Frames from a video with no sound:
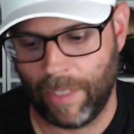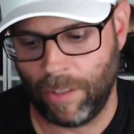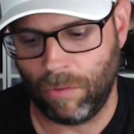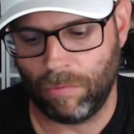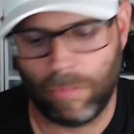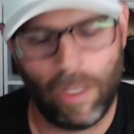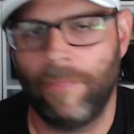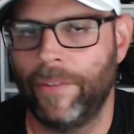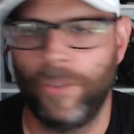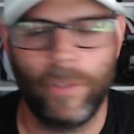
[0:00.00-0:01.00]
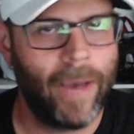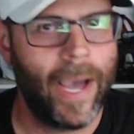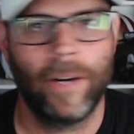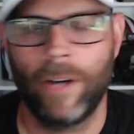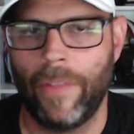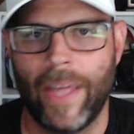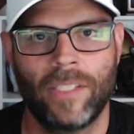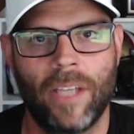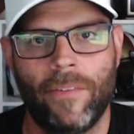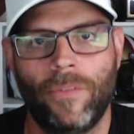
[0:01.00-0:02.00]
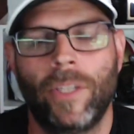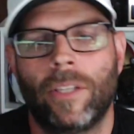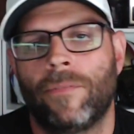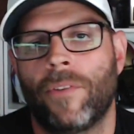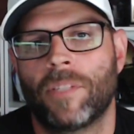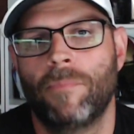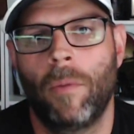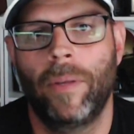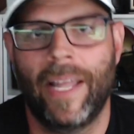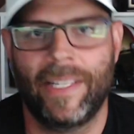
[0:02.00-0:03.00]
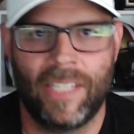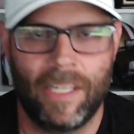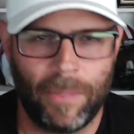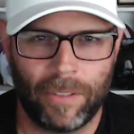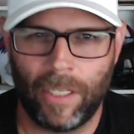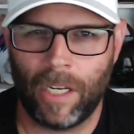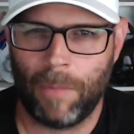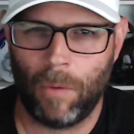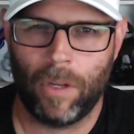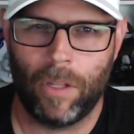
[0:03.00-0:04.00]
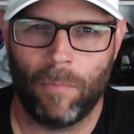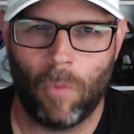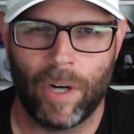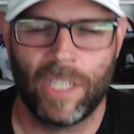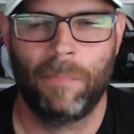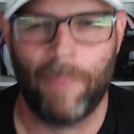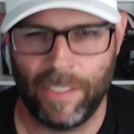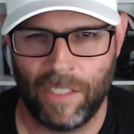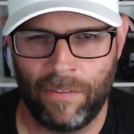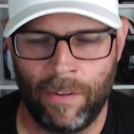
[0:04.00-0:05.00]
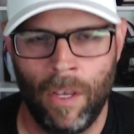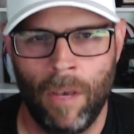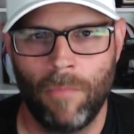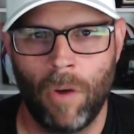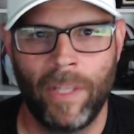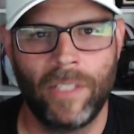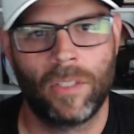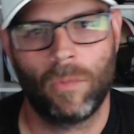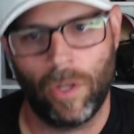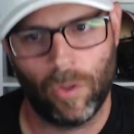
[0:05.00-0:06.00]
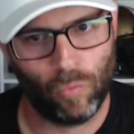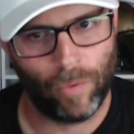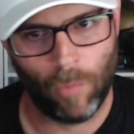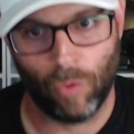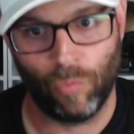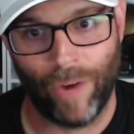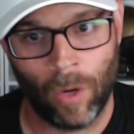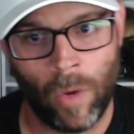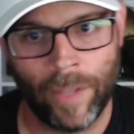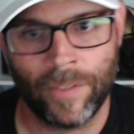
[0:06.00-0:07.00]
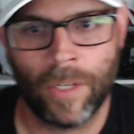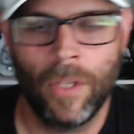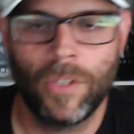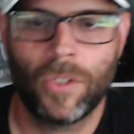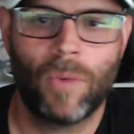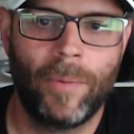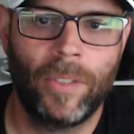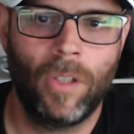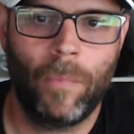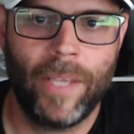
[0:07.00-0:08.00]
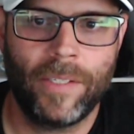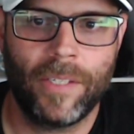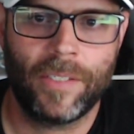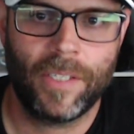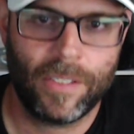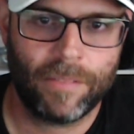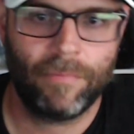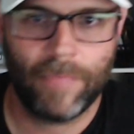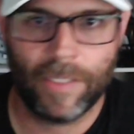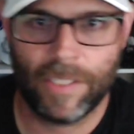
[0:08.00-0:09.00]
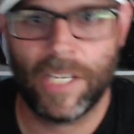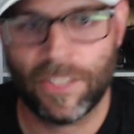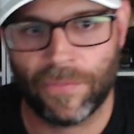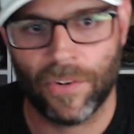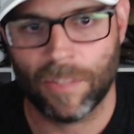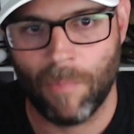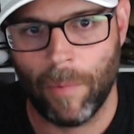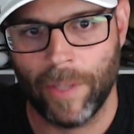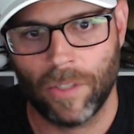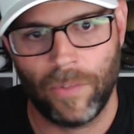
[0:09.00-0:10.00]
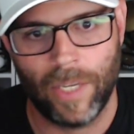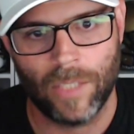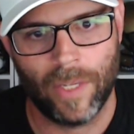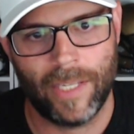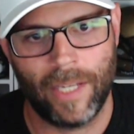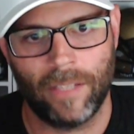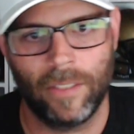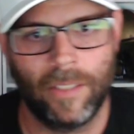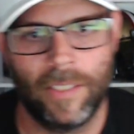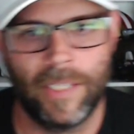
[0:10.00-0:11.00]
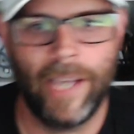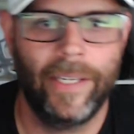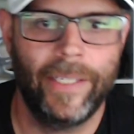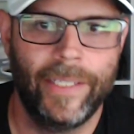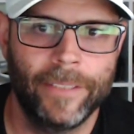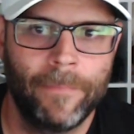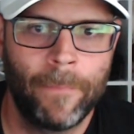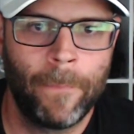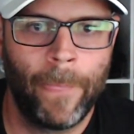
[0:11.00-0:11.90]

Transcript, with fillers: you love and you admire and all that stuff, if you get their first moment, that's typically going to be one of their more expensive moments, one of the more rare ones. So Robin Lopez, this is this is his first moment. So if you guys want to take a look at this highlight here,